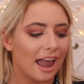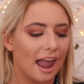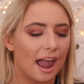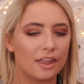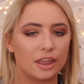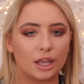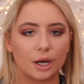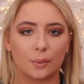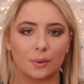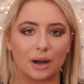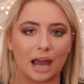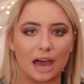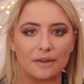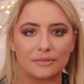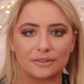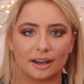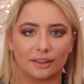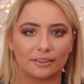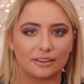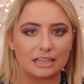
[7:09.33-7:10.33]
and then I want to
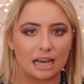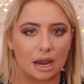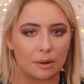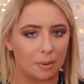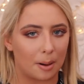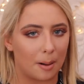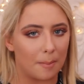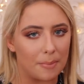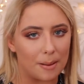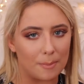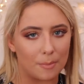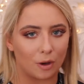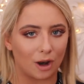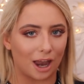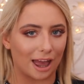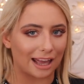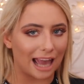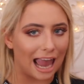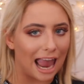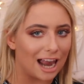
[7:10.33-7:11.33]
have another day where I'm a bit more
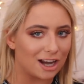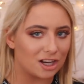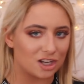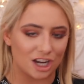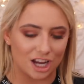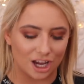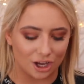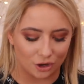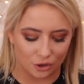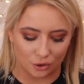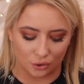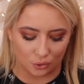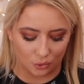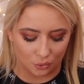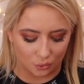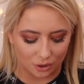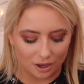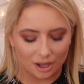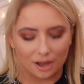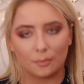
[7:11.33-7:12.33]
like edgy and
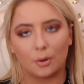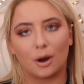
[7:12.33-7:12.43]
cool.